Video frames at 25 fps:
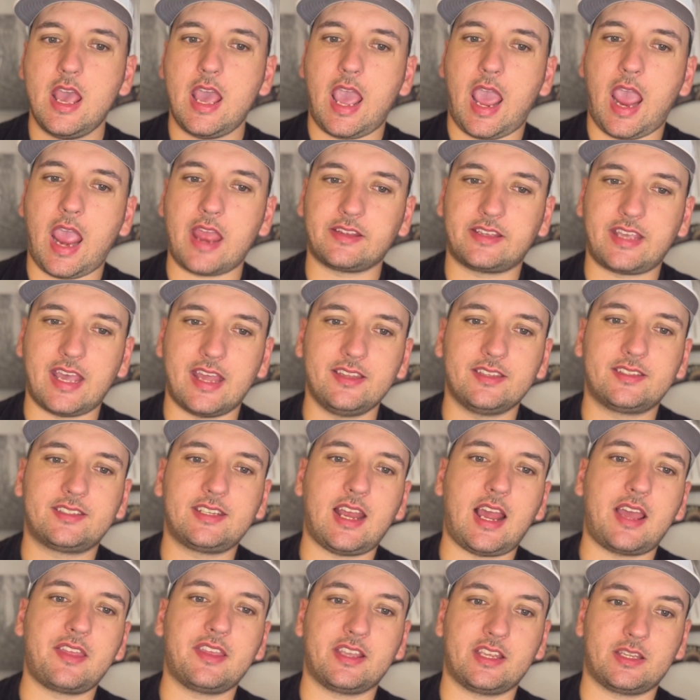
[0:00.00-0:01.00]
and kent
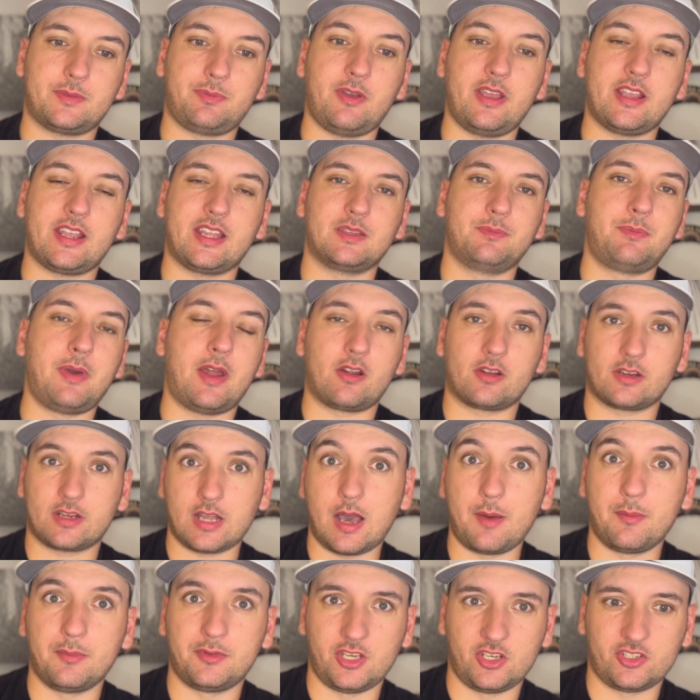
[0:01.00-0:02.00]
state i think is playing against better
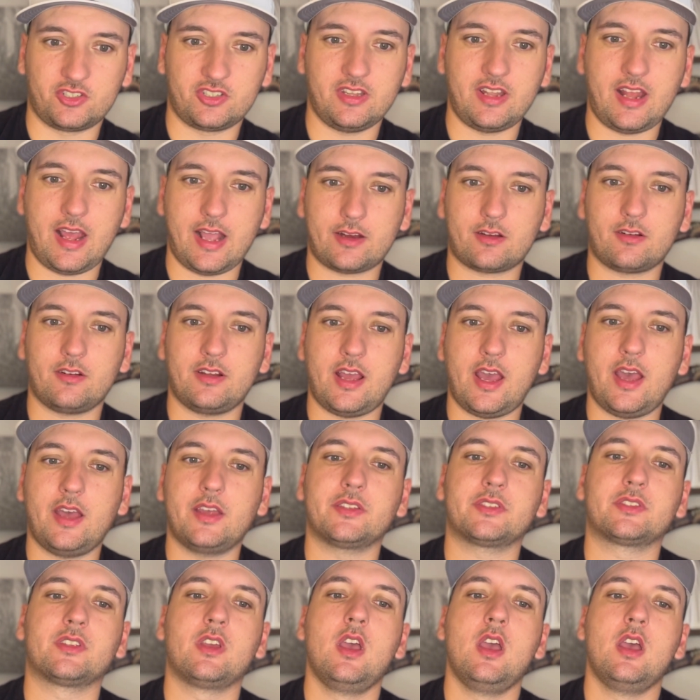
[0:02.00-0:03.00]
competition than akron
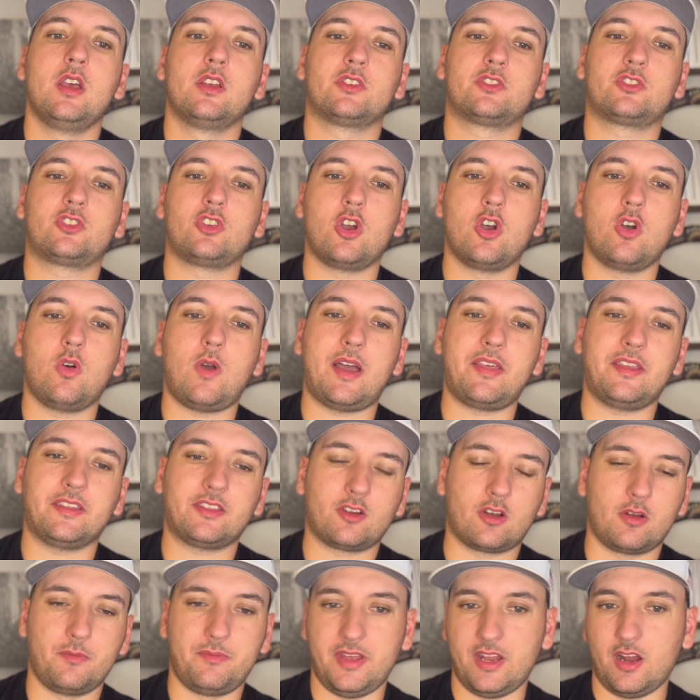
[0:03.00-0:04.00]
has so i think
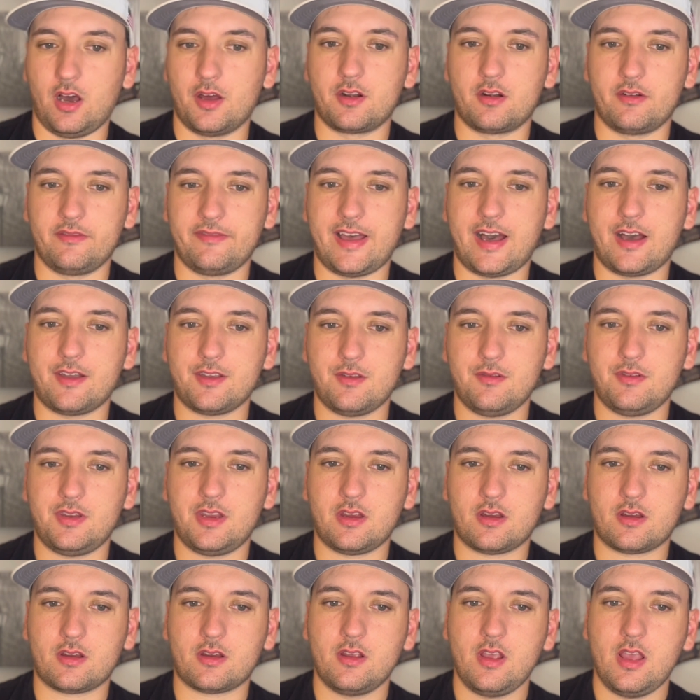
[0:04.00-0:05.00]
they're a bit undervalued
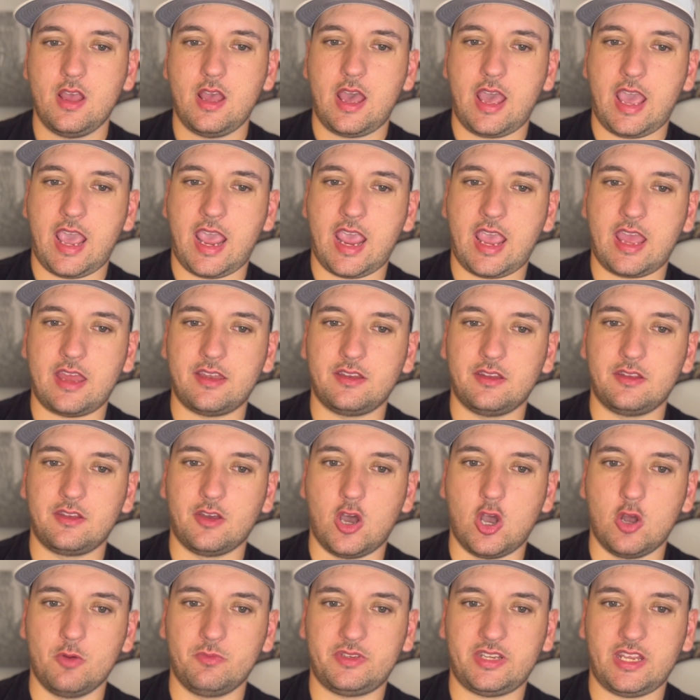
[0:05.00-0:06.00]
here and the
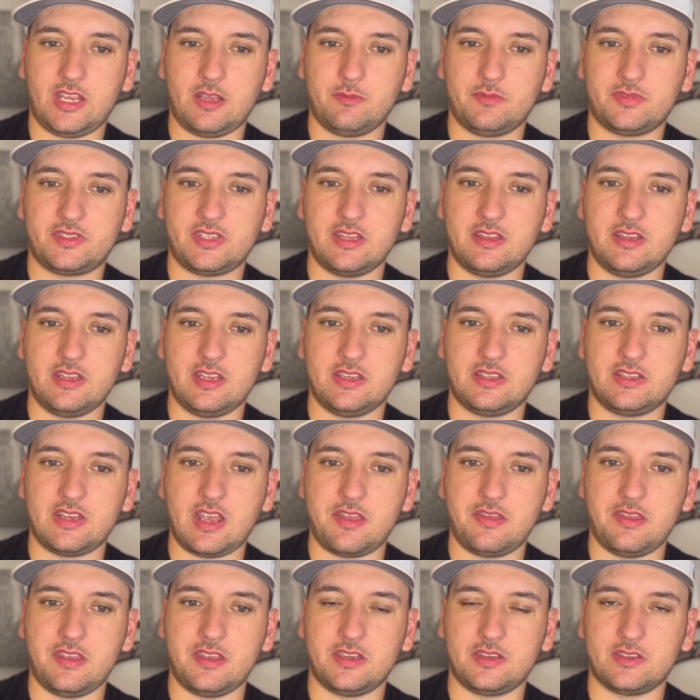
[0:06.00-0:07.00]
home teams in these
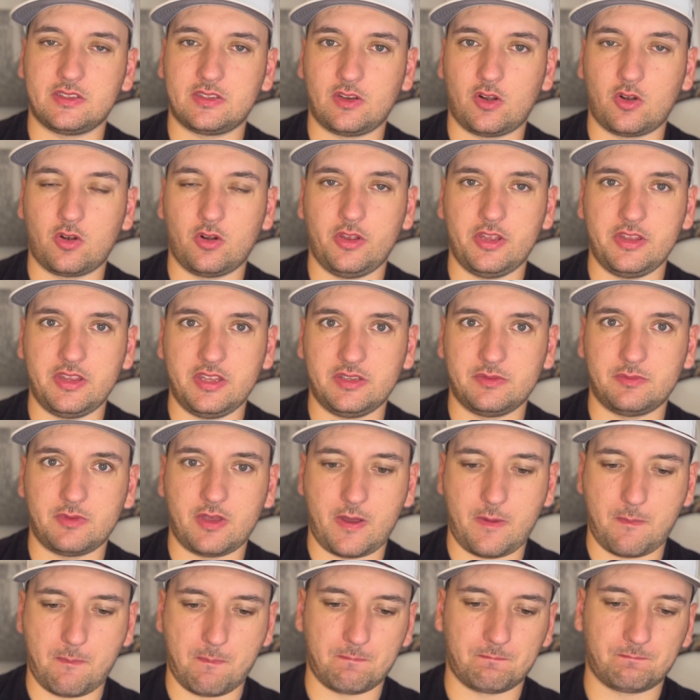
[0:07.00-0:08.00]
in these er, in these
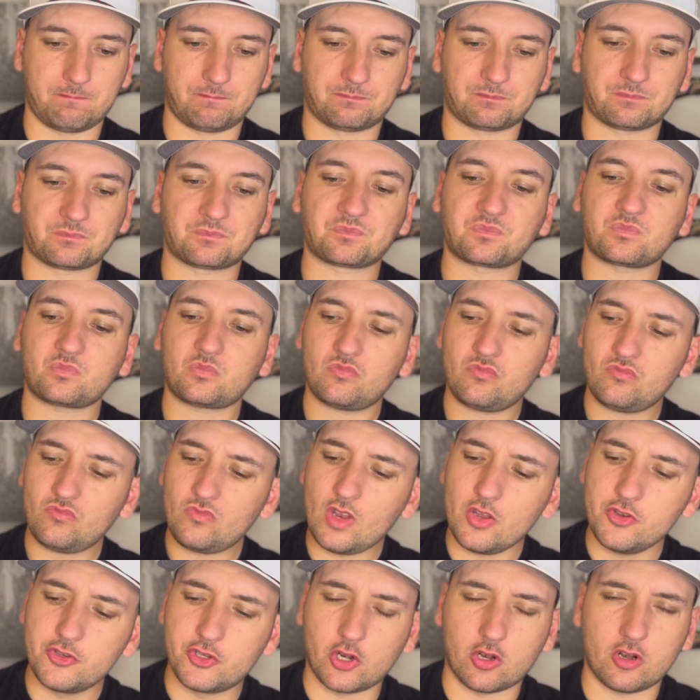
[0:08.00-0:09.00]
um
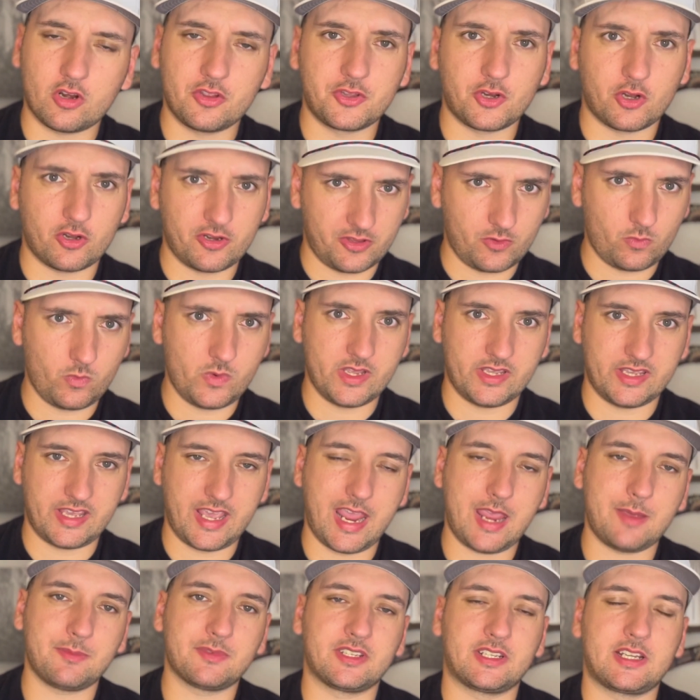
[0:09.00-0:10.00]
during the week
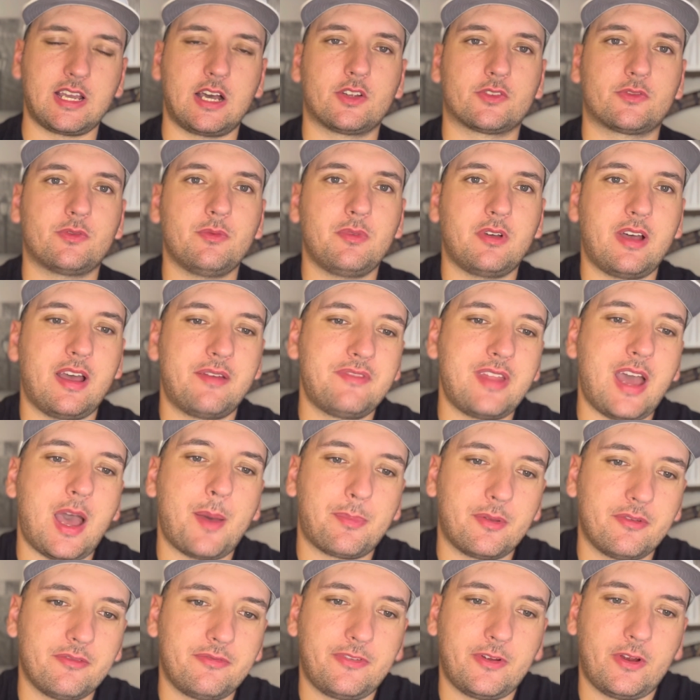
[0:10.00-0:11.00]
games in college football have not
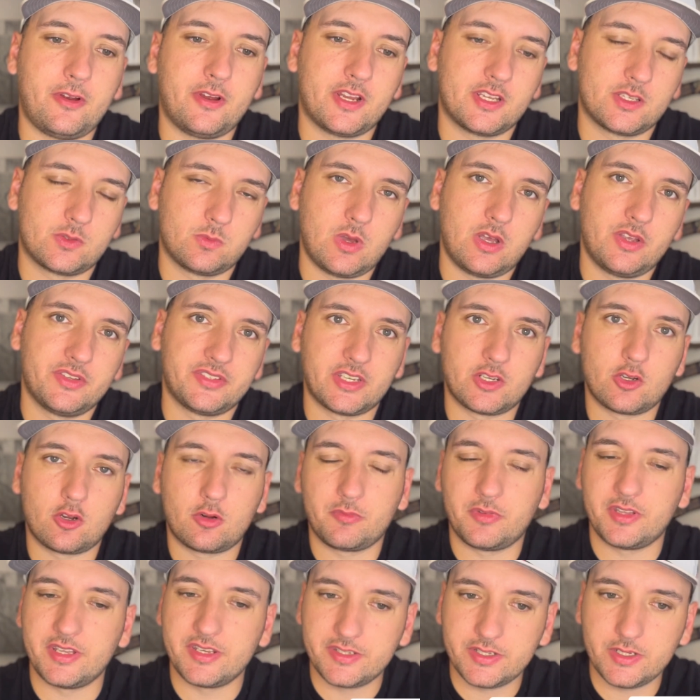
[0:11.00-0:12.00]
been faring as well as they
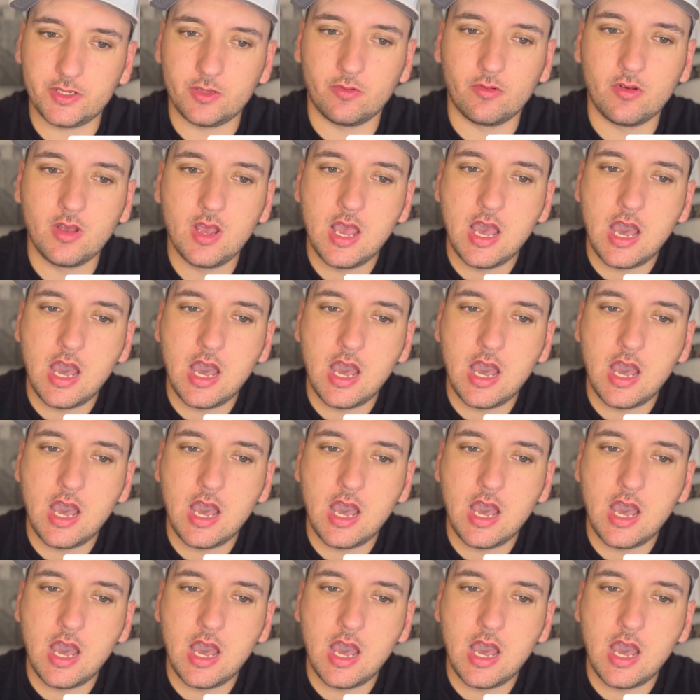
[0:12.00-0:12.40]
normally do.